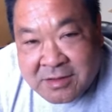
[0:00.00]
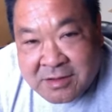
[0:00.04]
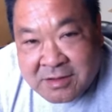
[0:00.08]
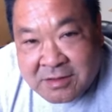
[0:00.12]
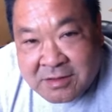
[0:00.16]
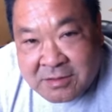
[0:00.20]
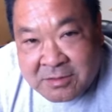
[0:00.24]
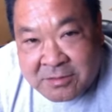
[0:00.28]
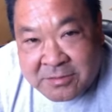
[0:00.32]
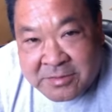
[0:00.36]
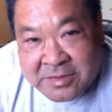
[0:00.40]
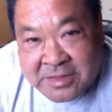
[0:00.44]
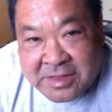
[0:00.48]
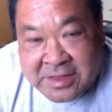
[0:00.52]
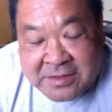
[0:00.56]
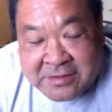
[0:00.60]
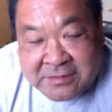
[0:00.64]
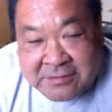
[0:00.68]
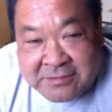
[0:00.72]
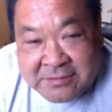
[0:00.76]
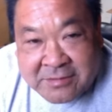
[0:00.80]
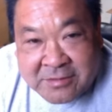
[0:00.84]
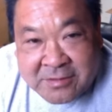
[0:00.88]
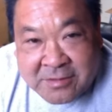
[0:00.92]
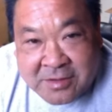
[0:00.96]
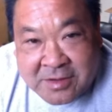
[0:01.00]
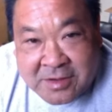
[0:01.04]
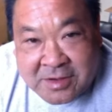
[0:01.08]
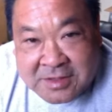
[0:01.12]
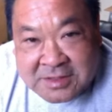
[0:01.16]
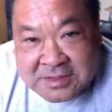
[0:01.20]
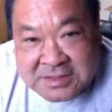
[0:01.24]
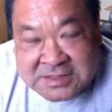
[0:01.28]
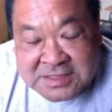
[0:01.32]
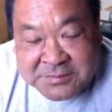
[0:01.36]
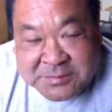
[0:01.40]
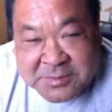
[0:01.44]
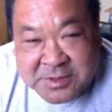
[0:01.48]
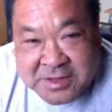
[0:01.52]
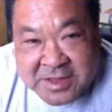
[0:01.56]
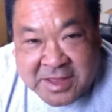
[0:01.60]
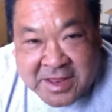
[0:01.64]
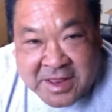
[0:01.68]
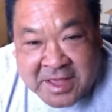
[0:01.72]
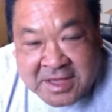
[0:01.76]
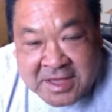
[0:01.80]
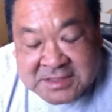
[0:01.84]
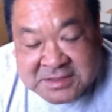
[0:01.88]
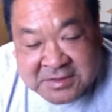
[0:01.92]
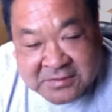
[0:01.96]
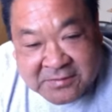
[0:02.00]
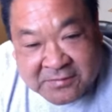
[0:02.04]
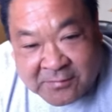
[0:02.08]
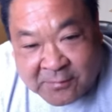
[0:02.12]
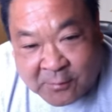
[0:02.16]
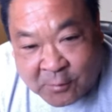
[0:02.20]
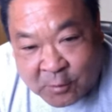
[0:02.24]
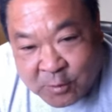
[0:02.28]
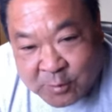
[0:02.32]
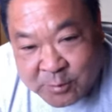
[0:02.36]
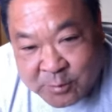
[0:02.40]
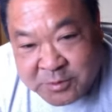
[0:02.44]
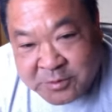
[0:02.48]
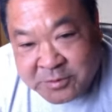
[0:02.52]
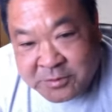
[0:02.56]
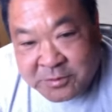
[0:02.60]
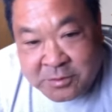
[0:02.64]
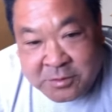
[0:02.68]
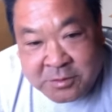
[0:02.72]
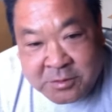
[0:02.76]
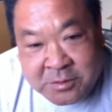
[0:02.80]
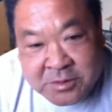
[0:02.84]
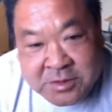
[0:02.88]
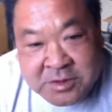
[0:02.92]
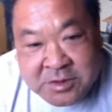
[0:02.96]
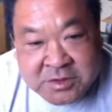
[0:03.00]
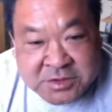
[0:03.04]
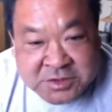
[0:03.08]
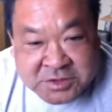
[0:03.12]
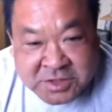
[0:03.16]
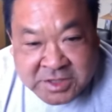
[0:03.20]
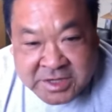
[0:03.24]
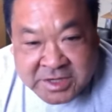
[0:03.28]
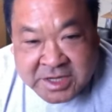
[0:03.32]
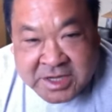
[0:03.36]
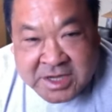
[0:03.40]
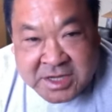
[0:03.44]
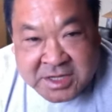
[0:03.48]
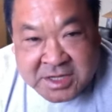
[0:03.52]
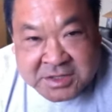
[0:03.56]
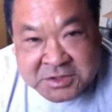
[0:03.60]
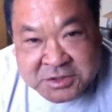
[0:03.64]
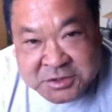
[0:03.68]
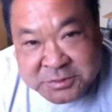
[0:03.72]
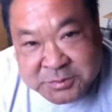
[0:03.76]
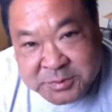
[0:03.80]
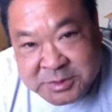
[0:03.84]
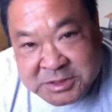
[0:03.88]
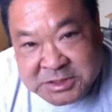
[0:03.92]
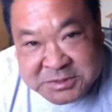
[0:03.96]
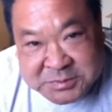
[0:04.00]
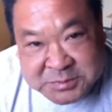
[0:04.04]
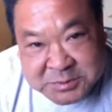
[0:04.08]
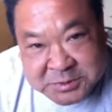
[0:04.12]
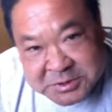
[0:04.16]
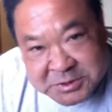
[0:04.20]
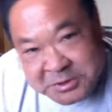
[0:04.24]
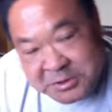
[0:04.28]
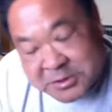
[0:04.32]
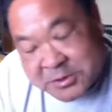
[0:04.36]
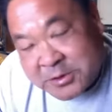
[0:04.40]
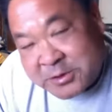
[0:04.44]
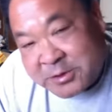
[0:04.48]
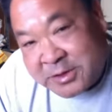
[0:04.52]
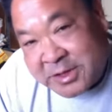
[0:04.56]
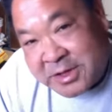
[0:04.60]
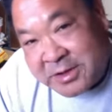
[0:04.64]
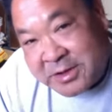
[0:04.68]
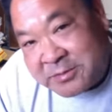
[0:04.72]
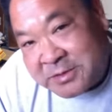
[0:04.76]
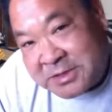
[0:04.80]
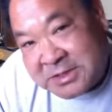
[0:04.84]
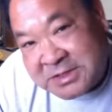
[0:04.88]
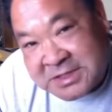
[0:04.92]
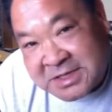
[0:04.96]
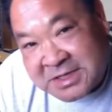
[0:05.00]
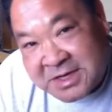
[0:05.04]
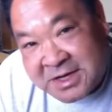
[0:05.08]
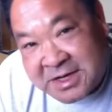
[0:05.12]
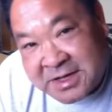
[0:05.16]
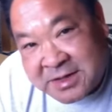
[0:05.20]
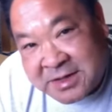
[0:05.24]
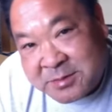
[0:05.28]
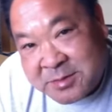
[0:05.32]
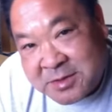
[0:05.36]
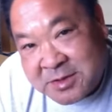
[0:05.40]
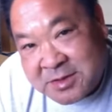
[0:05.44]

or something that has a form tool, you're trying to cut too much material at one time.